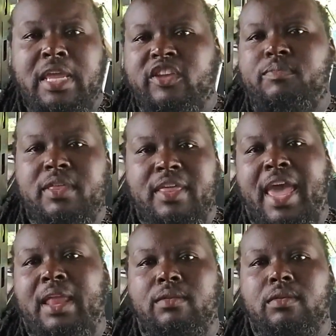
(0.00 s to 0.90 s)
gives me
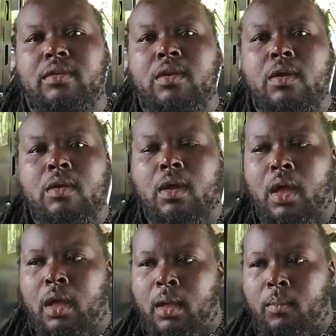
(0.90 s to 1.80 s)
that
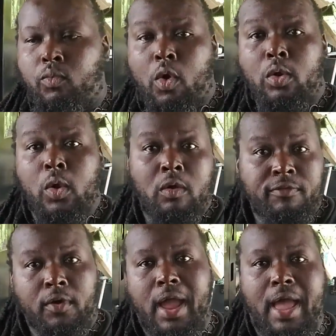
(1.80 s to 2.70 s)
rollover